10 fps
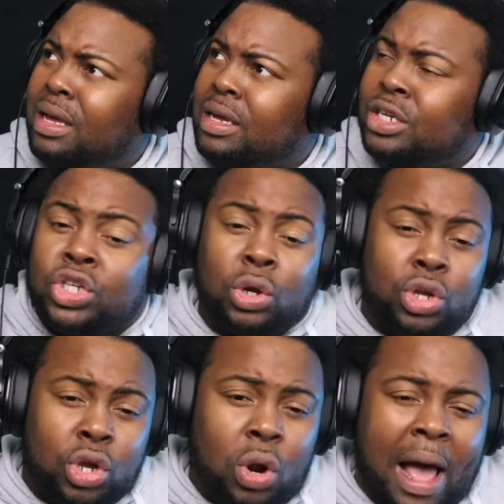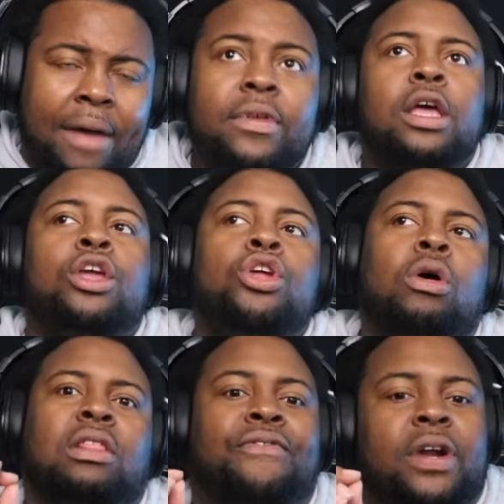So you don't have. You know what
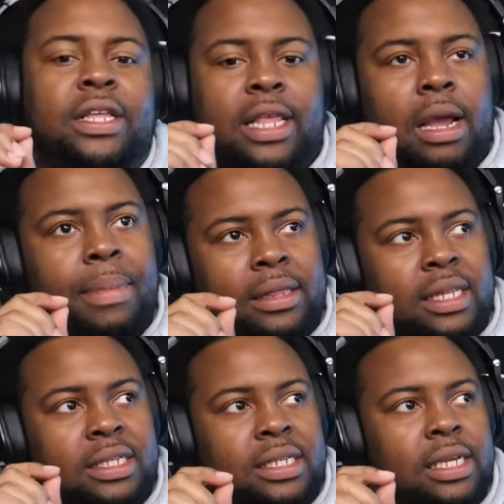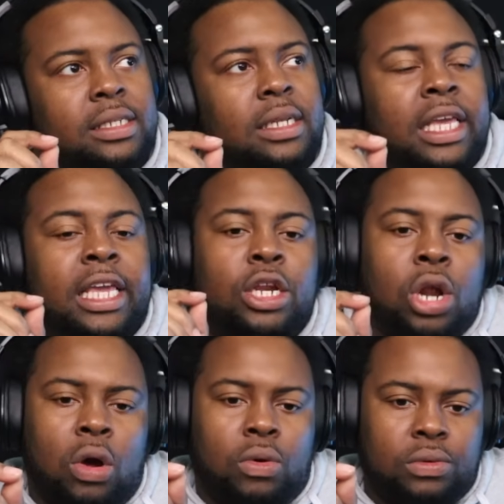the funny thing about this is? He
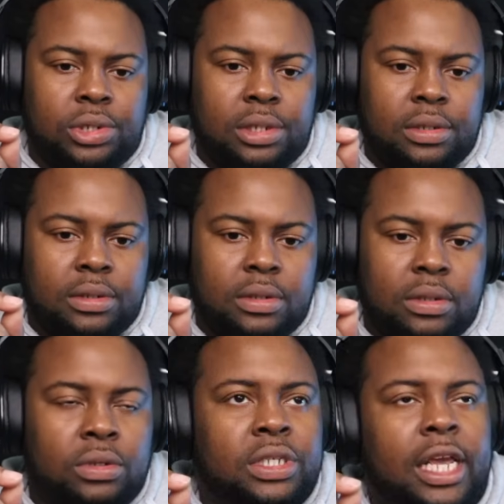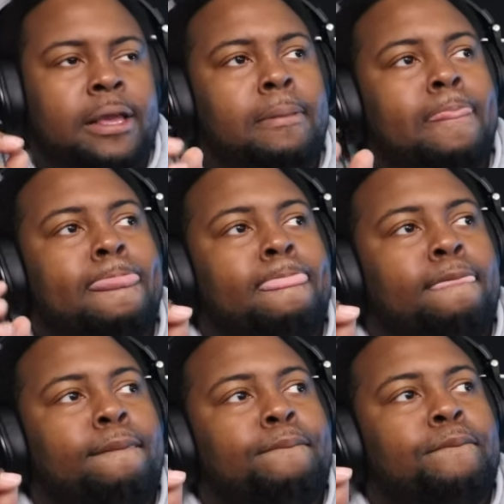knows. You see,
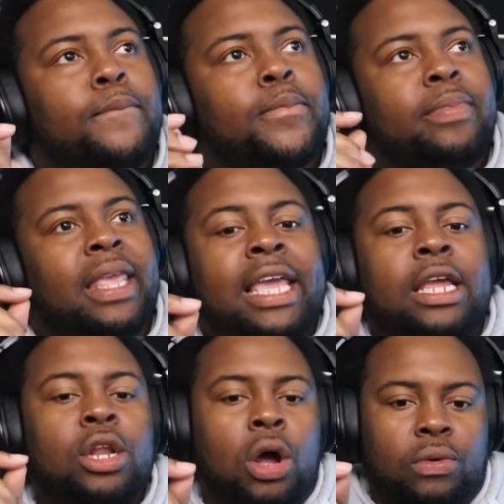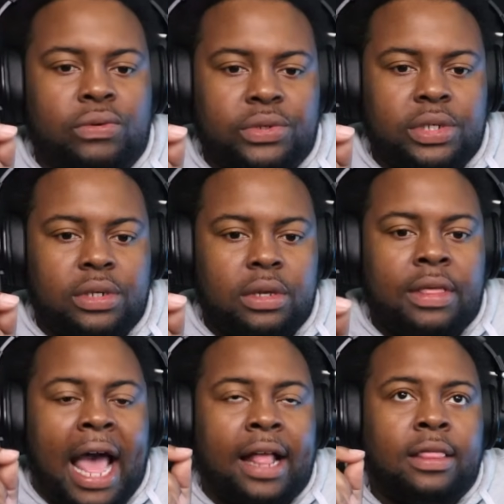he knows
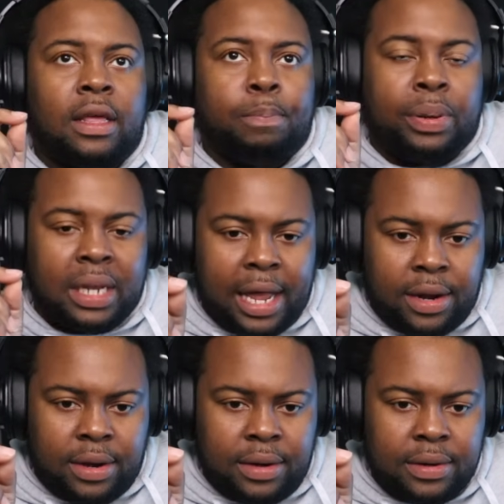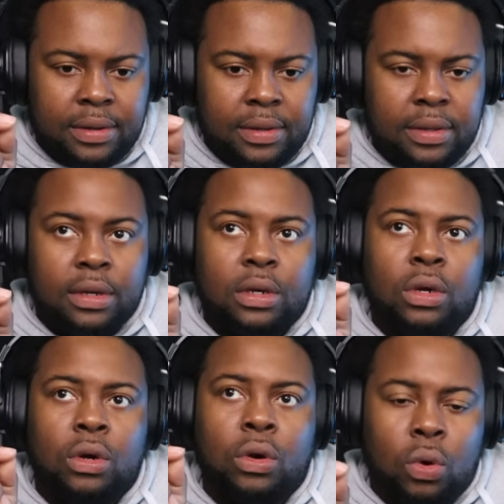that the player
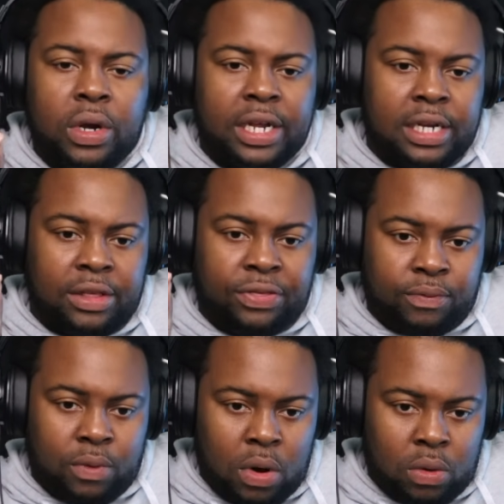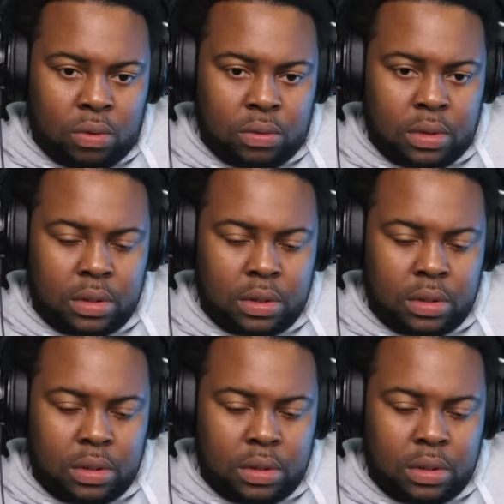who can dethrone